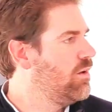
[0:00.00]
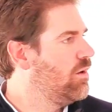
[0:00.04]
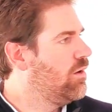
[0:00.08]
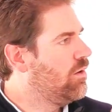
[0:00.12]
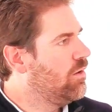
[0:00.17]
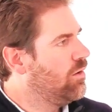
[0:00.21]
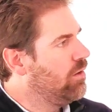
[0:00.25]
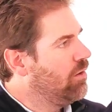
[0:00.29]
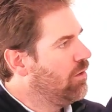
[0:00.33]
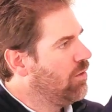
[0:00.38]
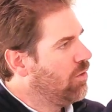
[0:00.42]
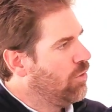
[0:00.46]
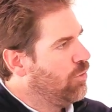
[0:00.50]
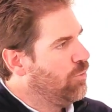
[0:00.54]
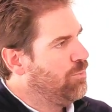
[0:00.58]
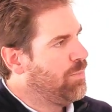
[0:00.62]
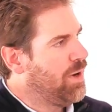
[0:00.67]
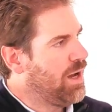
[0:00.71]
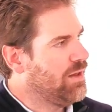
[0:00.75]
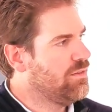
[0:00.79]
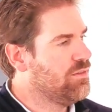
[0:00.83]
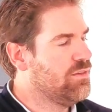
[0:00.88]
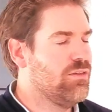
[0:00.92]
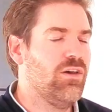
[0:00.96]
or a
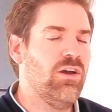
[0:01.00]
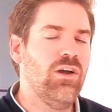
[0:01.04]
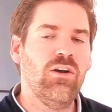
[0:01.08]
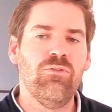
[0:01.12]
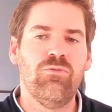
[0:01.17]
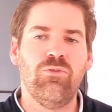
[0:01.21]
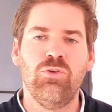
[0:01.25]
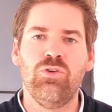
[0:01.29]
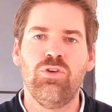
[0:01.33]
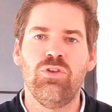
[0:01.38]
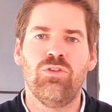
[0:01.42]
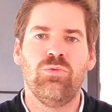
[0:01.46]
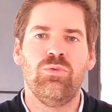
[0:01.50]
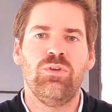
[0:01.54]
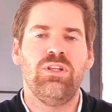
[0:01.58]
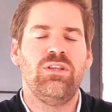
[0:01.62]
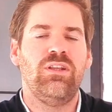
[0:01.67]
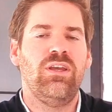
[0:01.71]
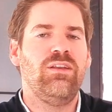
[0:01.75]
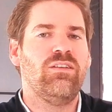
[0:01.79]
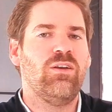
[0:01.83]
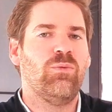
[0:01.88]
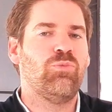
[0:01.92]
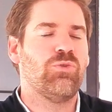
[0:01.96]
path for your 3D
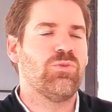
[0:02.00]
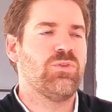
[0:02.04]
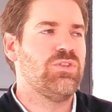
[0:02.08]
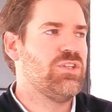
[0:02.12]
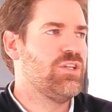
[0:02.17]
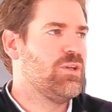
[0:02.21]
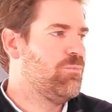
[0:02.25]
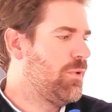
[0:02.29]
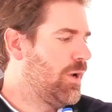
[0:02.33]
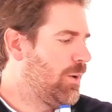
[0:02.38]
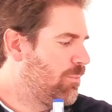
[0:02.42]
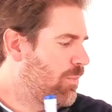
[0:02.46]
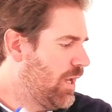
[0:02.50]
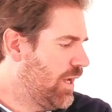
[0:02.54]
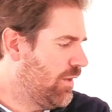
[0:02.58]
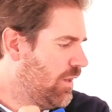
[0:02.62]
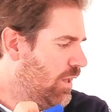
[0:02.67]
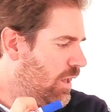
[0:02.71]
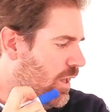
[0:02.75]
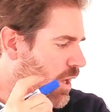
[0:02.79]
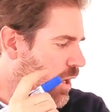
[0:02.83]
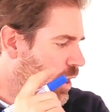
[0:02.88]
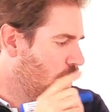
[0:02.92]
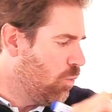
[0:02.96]
data processing pipeline
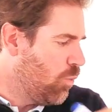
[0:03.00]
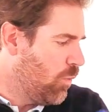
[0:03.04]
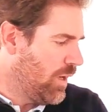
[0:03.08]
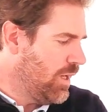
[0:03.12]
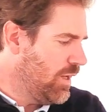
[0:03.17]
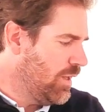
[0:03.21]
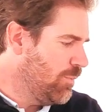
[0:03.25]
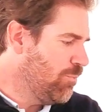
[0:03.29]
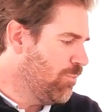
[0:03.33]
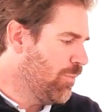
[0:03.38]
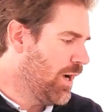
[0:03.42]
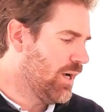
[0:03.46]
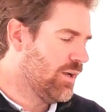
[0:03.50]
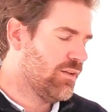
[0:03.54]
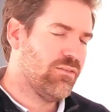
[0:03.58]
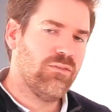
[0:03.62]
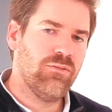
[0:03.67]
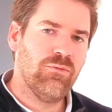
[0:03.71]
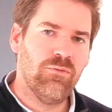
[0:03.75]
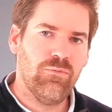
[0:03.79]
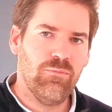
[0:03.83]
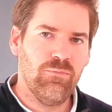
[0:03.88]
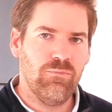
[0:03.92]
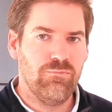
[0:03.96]
will impact
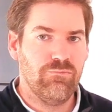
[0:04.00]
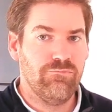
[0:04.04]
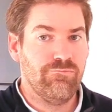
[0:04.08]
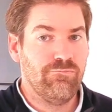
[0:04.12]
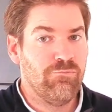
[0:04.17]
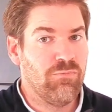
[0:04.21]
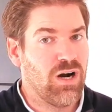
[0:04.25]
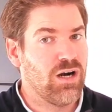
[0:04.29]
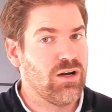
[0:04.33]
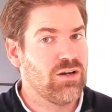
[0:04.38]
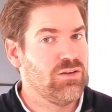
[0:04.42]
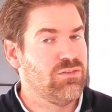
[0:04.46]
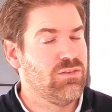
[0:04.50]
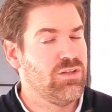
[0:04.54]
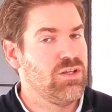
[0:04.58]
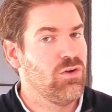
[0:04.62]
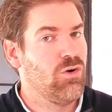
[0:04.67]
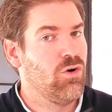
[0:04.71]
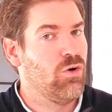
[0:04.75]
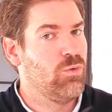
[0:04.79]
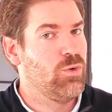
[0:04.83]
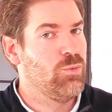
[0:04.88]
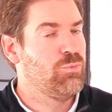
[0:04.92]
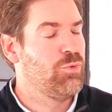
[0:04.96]
marketing
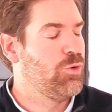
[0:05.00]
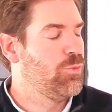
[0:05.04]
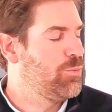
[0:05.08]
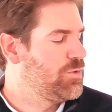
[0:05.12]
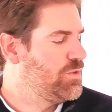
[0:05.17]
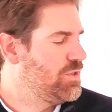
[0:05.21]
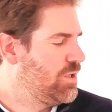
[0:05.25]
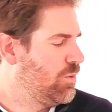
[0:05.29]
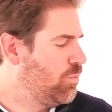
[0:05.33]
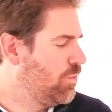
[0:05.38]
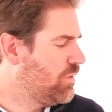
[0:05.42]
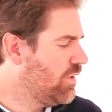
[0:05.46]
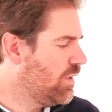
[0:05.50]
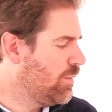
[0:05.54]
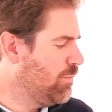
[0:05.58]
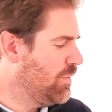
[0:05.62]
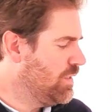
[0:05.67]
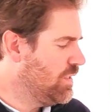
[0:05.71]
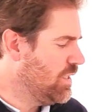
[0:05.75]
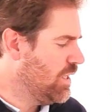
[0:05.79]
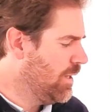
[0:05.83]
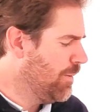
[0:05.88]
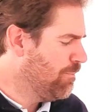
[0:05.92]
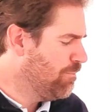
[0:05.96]
or repurposing. What I mean
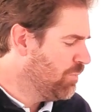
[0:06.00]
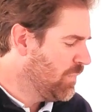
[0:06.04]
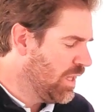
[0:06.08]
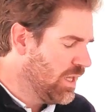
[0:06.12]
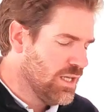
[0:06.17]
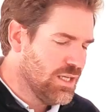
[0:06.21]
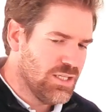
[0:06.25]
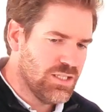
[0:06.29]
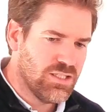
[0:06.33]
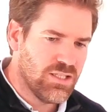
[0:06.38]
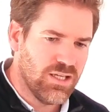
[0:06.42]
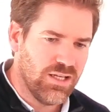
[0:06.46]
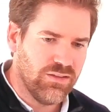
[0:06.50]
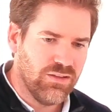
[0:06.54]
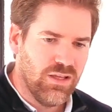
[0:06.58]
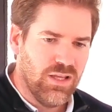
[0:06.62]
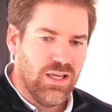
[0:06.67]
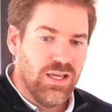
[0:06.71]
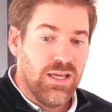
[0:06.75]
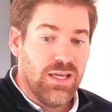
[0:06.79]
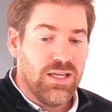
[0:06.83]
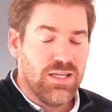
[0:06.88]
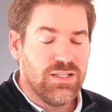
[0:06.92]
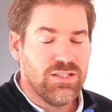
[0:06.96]
here is that
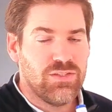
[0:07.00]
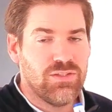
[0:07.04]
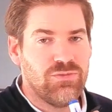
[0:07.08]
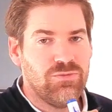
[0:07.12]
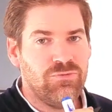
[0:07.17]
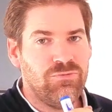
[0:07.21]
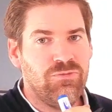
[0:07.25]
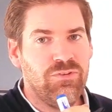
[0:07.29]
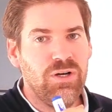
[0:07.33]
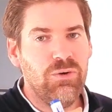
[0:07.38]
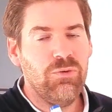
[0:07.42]
it's very